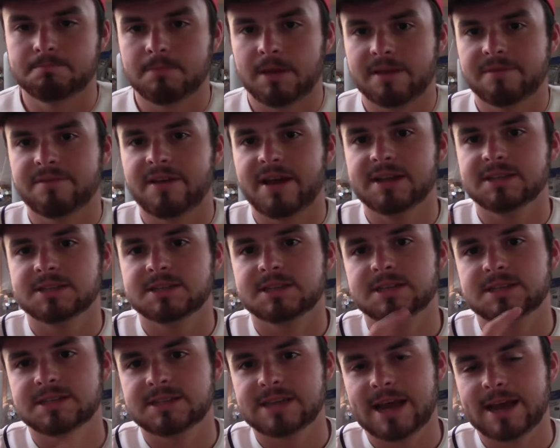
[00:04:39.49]
Advanced
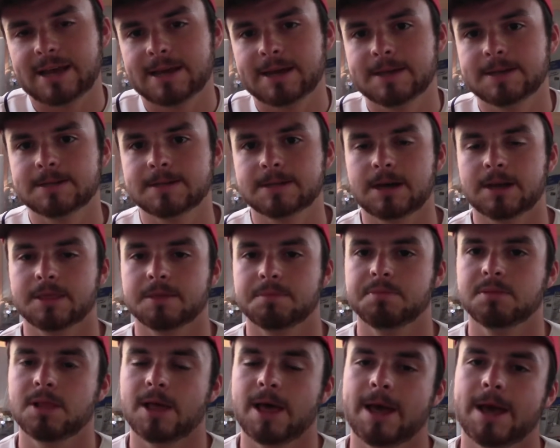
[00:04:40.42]
to second on the
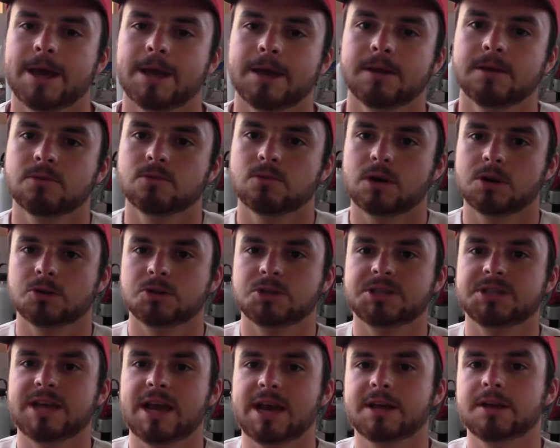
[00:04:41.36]
play. Runners
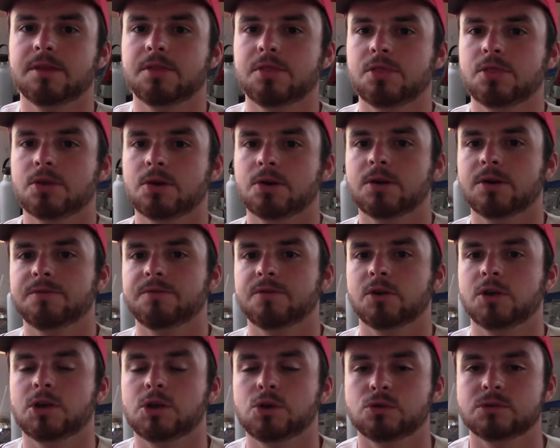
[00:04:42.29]
second and third
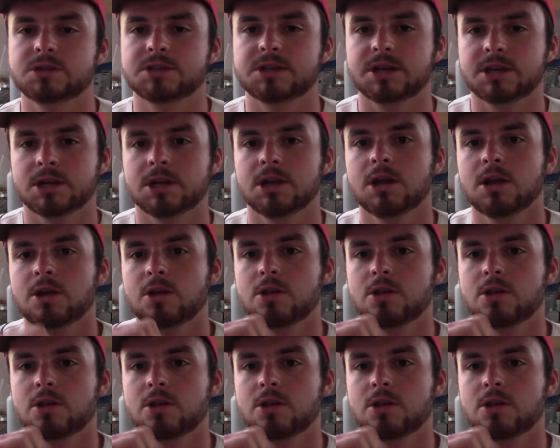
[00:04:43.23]
for Houston.